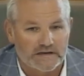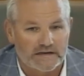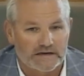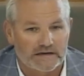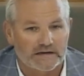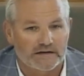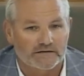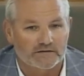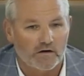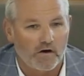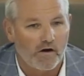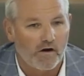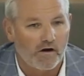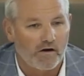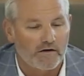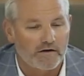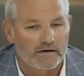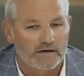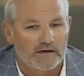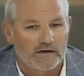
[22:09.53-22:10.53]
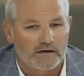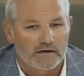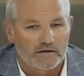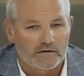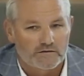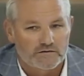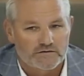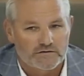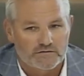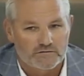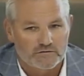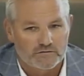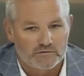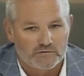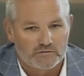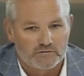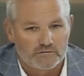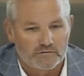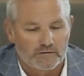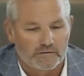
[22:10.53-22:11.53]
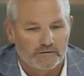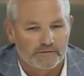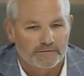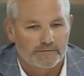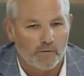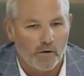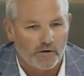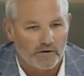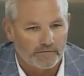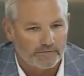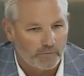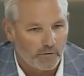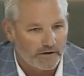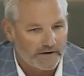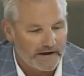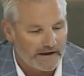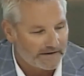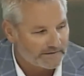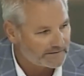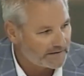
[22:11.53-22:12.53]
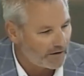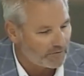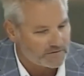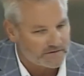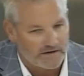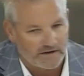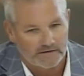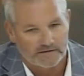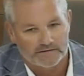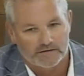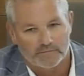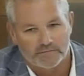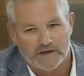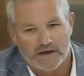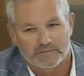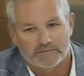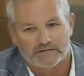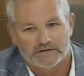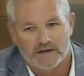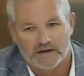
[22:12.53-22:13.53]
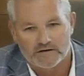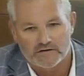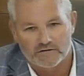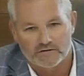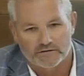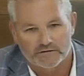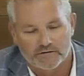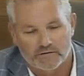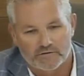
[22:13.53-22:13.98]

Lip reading: It is hard to forecast out sometimes 10 years.